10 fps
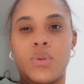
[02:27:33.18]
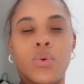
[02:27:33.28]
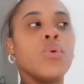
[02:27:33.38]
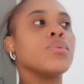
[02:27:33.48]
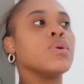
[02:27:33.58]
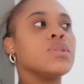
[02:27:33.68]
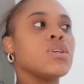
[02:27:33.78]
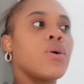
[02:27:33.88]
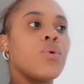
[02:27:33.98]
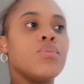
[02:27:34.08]
Home Goods
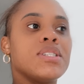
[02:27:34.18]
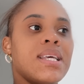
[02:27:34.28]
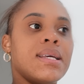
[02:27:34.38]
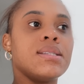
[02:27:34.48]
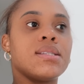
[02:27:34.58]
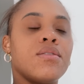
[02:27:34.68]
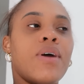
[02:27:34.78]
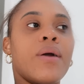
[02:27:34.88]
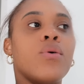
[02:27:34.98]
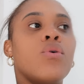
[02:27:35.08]
or Home Sense if
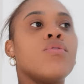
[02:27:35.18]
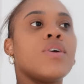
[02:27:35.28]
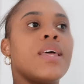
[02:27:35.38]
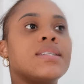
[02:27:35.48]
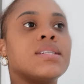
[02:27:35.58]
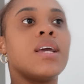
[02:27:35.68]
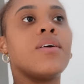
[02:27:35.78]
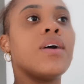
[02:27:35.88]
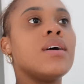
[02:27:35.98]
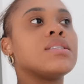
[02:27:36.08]
I go over that
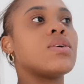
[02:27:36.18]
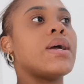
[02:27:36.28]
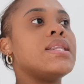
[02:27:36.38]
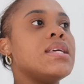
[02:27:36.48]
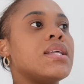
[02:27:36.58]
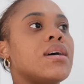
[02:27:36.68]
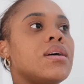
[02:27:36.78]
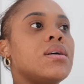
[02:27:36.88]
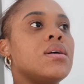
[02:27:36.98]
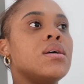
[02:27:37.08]
area. So I need
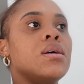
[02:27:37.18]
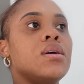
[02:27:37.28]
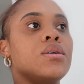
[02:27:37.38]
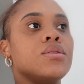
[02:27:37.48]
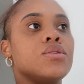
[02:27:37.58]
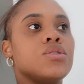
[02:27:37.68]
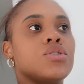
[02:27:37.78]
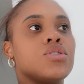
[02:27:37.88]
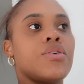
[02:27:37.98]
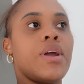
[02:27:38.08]
a
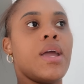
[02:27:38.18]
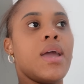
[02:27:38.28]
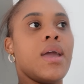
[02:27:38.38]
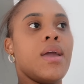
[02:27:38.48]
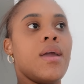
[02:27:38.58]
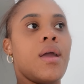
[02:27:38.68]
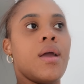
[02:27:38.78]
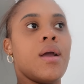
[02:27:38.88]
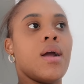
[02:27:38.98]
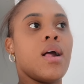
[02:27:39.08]
tray